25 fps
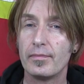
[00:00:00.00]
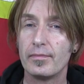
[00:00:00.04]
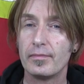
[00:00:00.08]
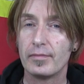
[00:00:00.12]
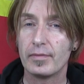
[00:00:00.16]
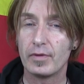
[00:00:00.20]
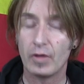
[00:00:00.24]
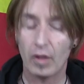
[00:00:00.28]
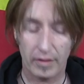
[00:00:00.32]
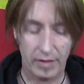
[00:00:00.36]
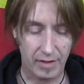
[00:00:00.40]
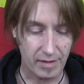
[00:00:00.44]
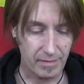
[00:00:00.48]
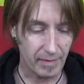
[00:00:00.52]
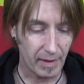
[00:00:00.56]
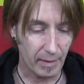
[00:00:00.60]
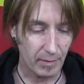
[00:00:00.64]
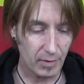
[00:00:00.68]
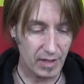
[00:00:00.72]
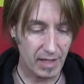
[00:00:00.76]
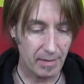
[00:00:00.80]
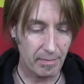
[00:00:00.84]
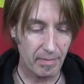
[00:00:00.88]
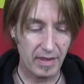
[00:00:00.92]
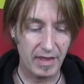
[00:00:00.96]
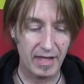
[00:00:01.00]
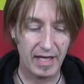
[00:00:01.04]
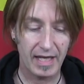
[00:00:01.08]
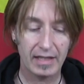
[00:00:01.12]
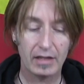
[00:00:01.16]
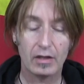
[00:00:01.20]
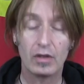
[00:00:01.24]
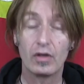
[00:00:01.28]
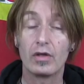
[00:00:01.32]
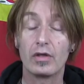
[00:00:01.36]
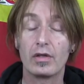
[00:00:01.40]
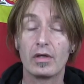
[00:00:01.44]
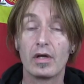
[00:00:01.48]
Entonces vamos a empezar
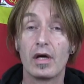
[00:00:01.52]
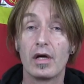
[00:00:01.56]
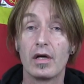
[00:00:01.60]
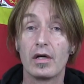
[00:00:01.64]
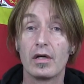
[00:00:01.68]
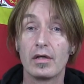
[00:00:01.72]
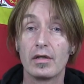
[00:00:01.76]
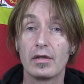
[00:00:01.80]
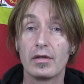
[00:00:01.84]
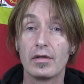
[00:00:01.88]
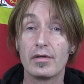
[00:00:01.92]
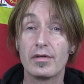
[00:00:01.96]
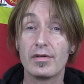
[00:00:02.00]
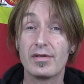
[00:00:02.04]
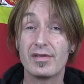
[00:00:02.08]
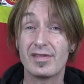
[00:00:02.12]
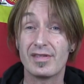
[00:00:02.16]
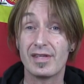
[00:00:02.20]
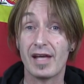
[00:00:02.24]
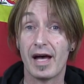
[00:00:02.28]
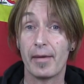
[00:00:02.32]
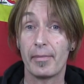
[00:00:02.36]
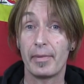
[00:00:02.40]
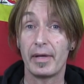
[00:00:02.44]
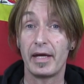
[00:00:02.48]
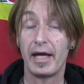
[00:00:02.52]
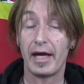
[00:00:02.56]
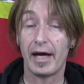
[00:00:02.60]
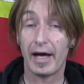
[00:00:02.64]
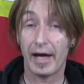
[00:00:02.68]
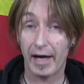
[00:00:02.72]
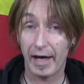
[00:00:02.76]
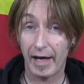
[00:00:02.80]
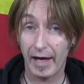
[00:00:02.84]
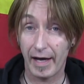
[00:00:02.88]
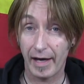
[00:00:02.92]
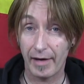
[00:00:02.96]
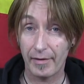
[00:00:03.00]
con sabe
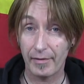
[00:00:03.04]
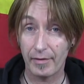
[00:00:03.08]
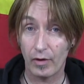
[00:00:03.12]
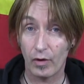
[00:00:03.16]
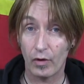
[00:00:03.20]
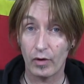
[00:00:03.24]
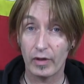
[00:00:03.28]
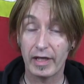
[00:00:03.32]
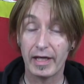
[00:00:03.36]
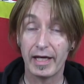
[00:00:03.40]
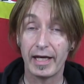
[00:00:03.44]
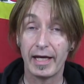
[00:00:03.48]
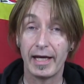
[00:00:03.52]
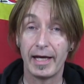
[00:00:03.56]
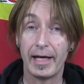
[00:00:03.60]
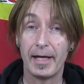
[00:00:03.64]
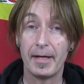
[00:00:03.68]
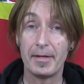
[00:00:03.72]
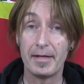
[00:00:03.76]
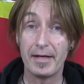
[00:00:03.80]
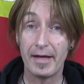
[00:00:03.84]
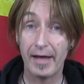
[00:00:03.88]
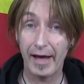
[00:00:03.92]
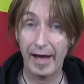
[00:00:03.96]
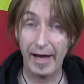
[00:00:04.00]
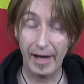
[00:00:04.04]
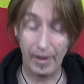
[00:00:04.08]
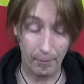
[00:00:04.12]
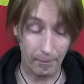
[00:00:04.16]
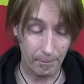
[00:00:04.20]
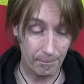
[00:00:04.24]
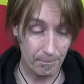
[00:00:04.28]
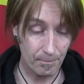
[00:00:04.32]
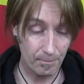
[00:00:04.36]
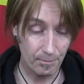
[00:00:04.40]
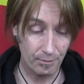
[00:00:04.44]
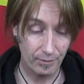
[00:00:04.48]
a. Ok, now.